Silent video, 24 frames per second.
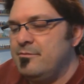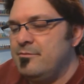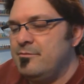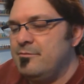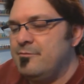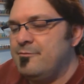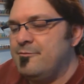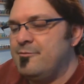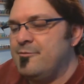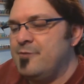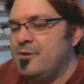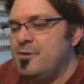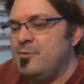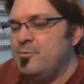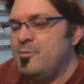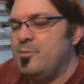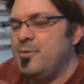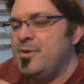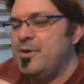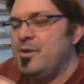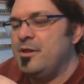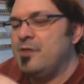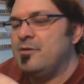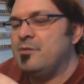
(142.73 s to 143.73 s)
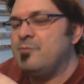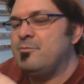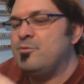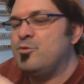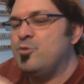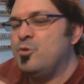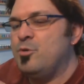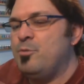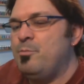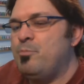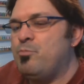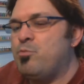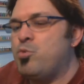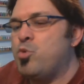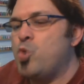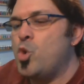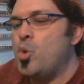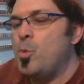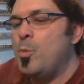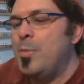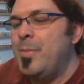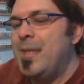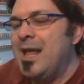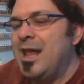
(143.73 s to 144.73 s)
front
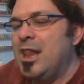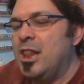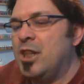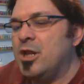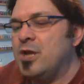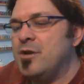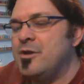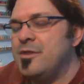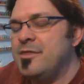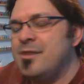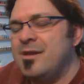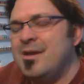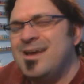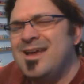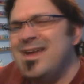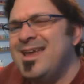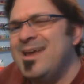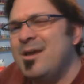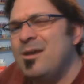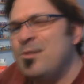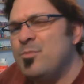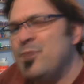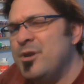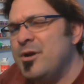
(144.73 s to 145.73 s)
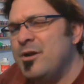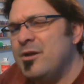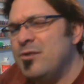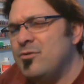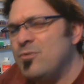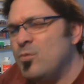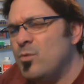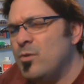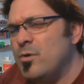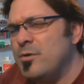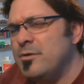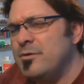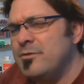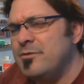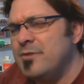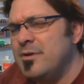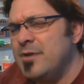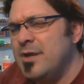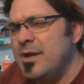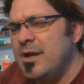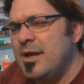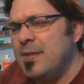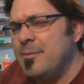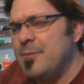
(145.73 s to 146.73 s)
propeller thing. I can't pronounce words
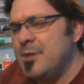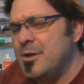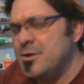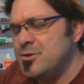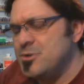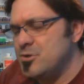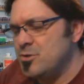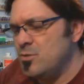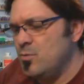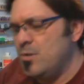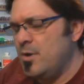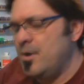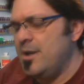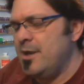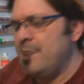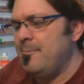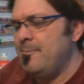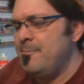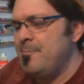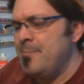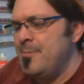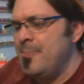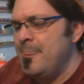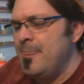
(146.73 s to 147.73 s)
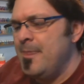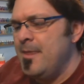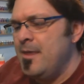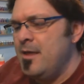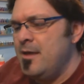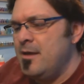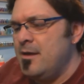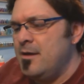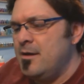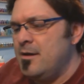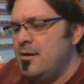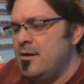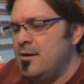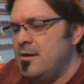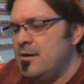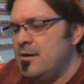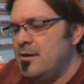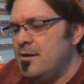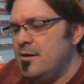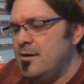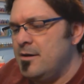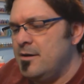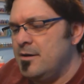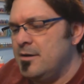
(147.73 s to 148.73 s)
today. I'm not sure why.
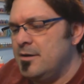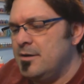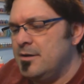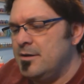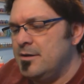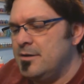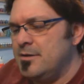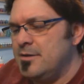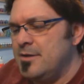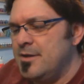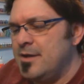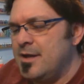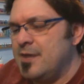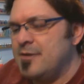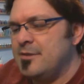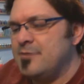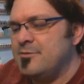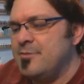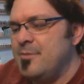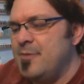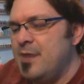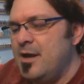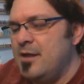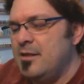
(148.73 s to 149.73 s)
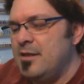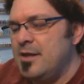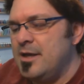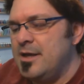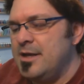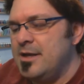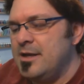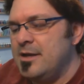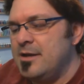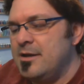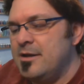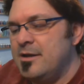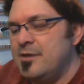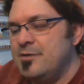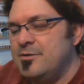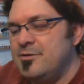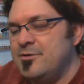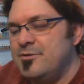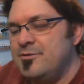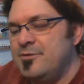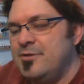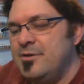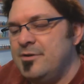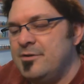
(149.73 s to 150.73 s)
That got some highlighting, and that
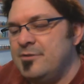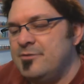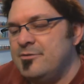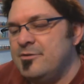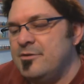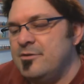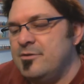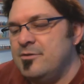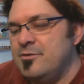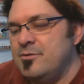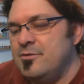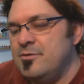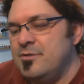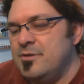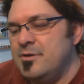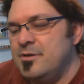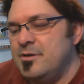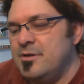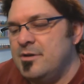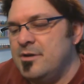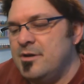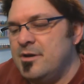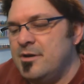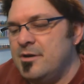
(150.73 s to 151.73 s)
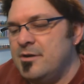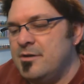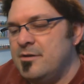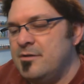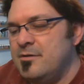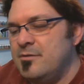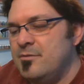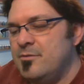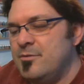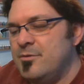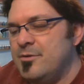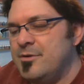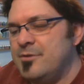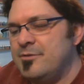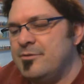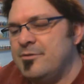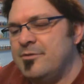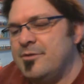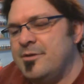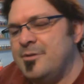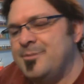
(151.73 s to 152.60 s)
just needs to do the, there's